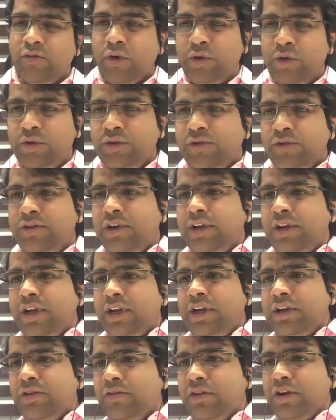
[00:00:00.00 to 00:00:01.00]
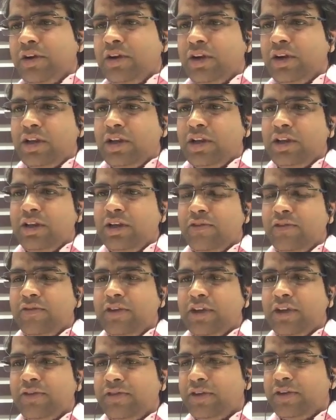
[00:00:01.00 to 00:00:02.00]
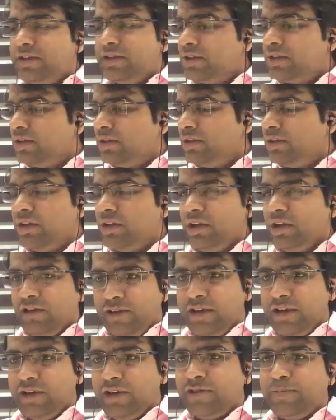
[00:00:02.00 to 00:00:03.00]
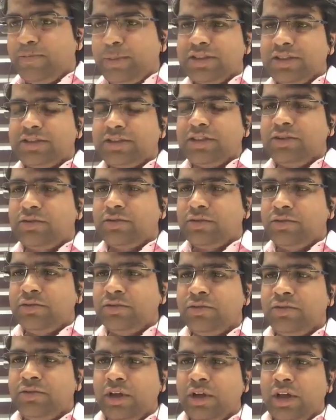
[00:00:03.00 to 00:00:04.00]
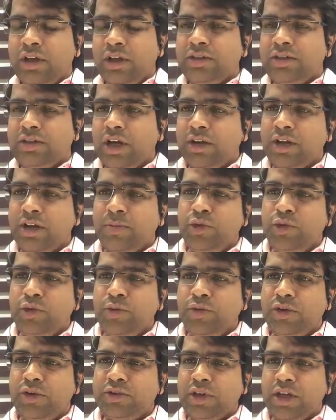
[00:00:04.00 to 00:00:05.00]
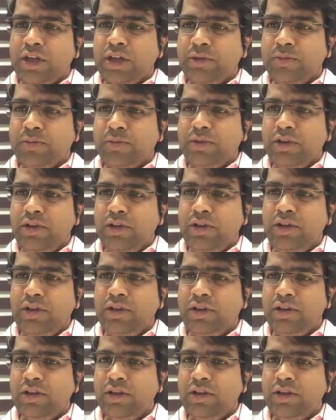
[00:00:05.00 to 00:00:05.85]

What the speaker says: What do you feel right now? Currently, we are passing through startup boom or startup bubble.